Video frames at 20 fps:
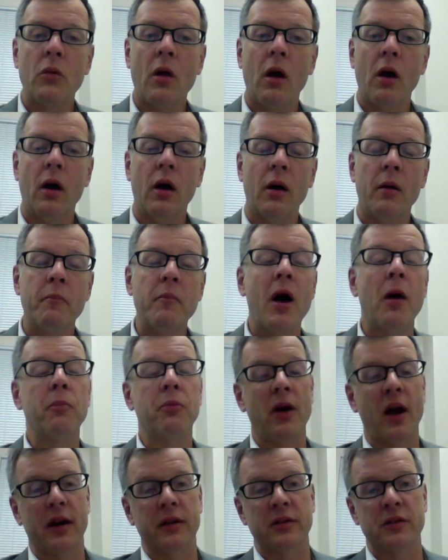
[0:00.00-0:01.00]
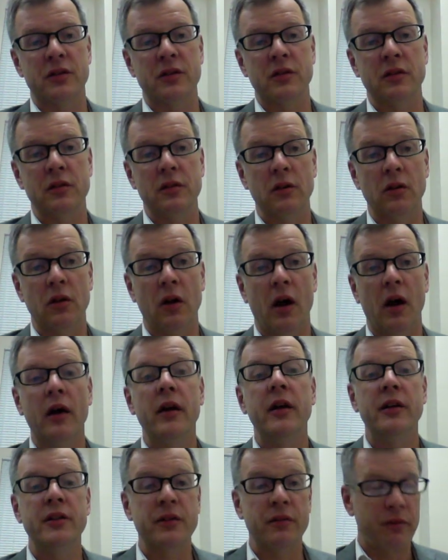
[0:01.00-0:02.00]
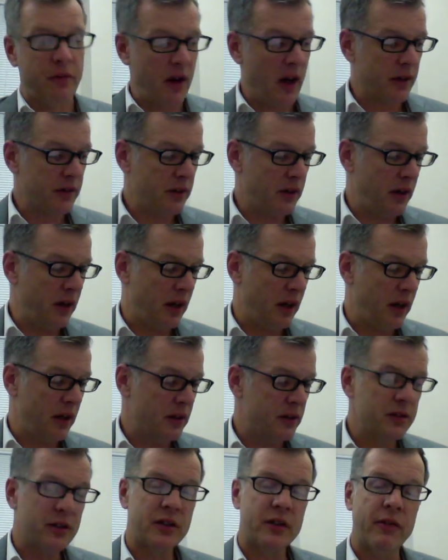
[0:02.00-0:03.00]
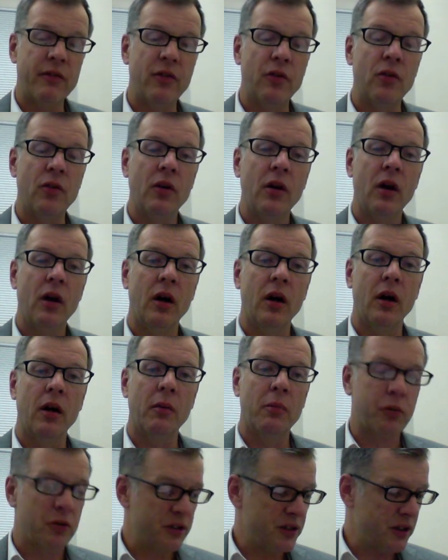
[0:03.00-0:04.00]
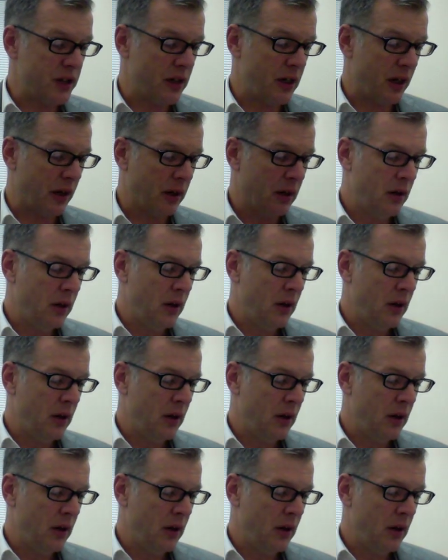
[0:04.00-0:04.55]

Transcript: malpractice law is in fact a civil proceeding.